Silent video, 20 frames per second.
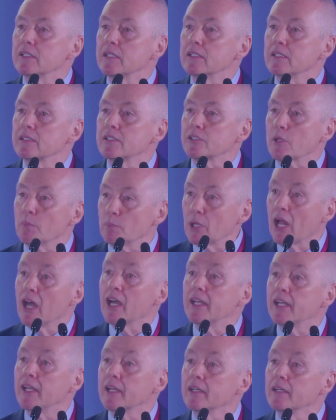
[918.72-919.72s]

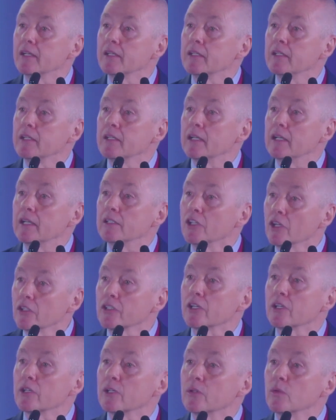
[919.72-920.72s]
supplying
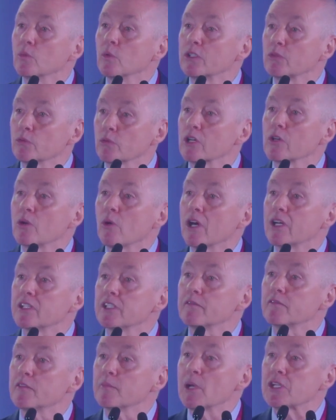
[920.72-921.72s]
another with required
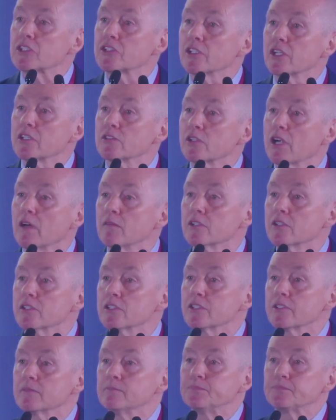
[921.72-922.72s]
information on
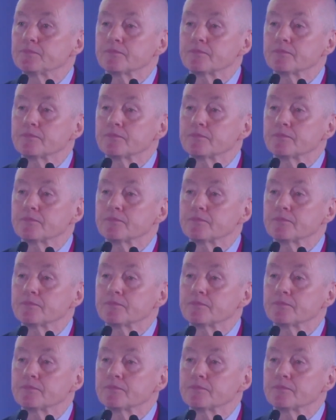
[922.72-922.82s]
travellers.